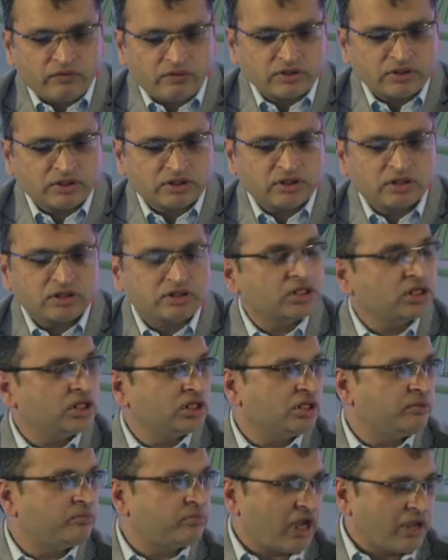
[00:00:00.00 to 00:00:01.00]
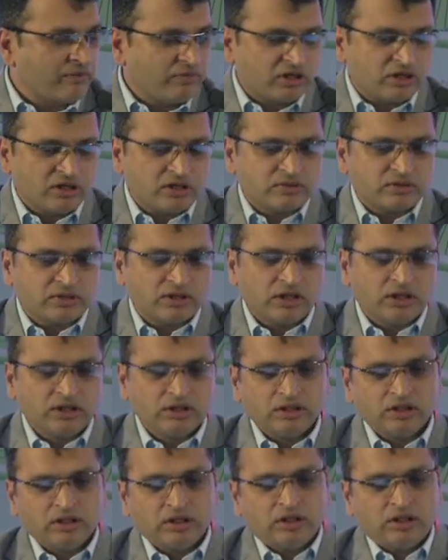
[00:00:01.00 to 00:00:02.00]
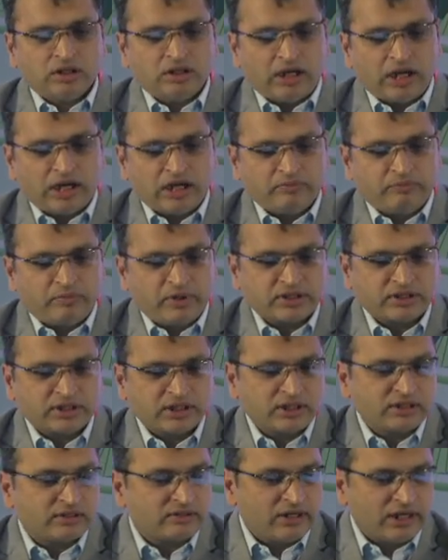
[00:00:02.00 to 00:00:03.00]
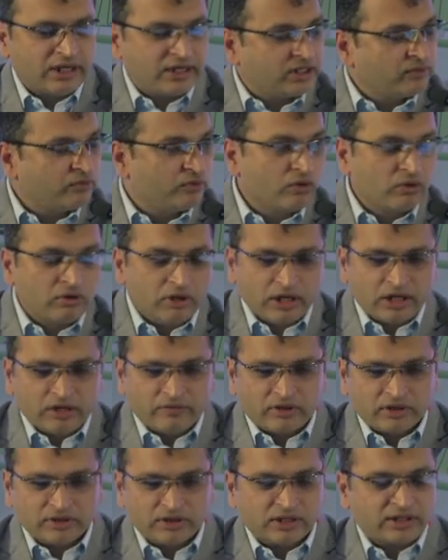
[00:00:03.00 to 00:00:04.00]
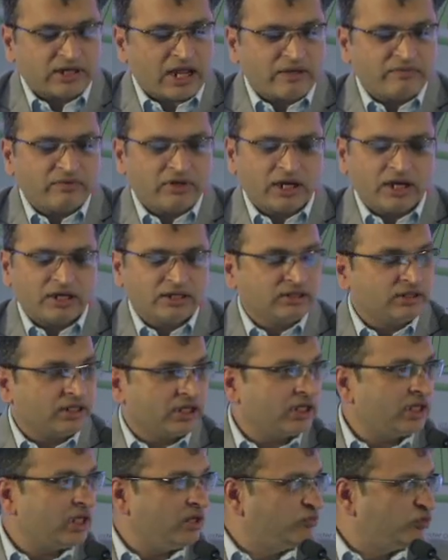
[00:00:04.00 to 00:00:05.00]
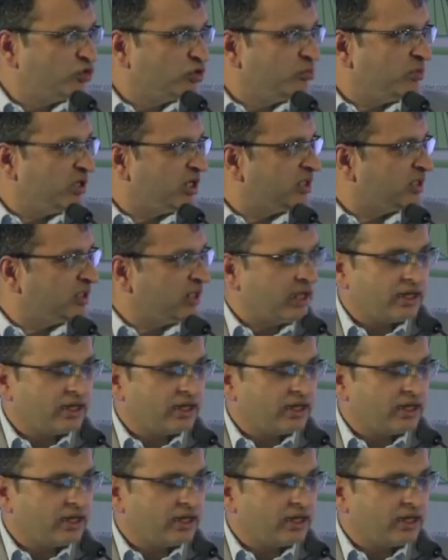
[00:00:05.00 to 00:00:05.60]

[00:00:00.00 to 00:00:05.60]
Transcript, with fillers: surgery in the private hospital and patient relative googled about the TAVI and they came to me and